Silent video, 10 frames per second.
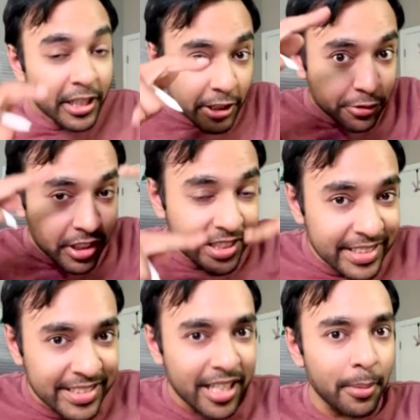So
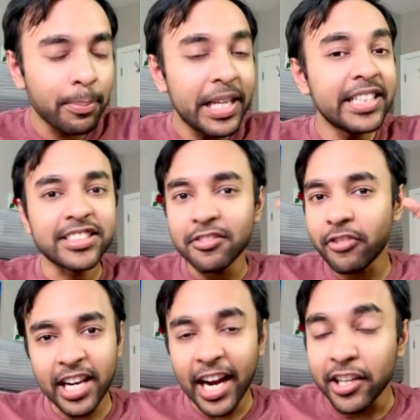this completes
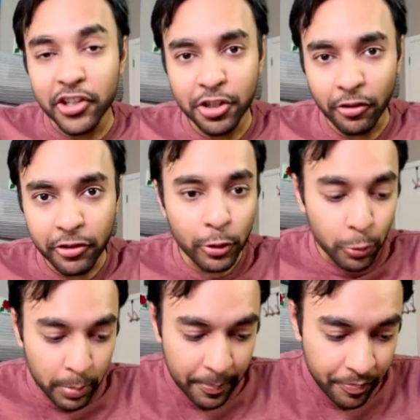one iteration of your
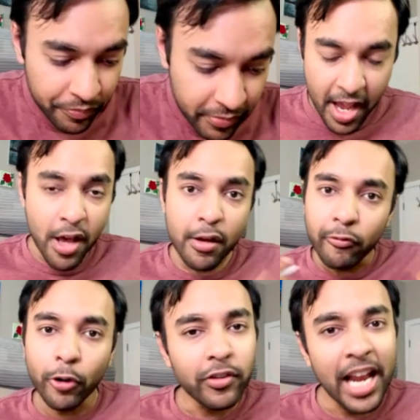loop.
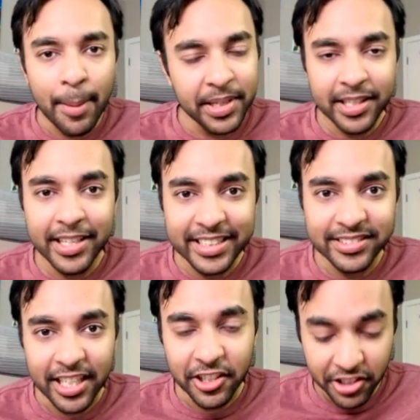What will happen in the next
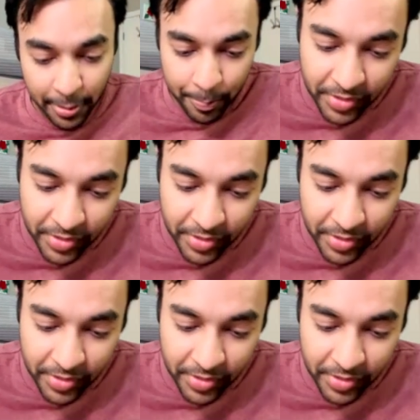iteration?